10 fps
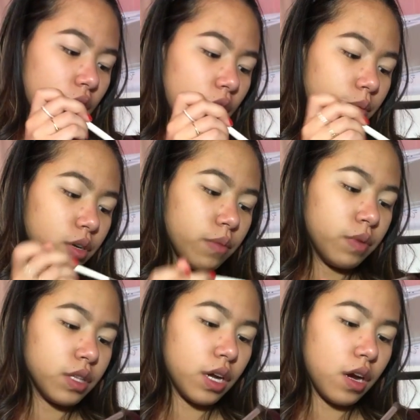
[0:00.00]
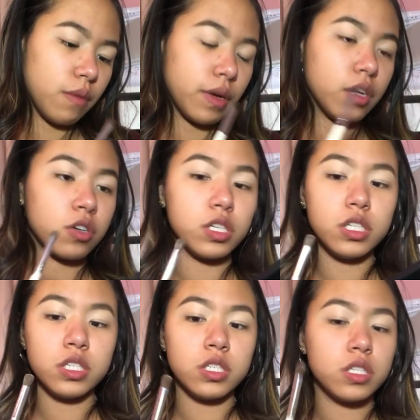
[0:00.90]
And I'm gonna put that on my
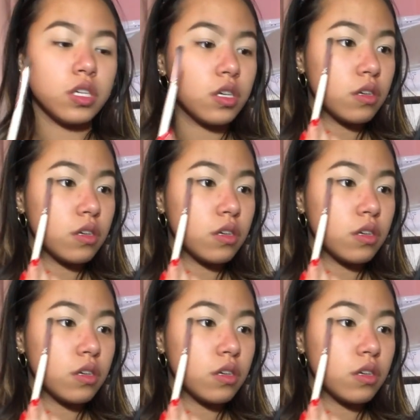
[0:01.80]
crease.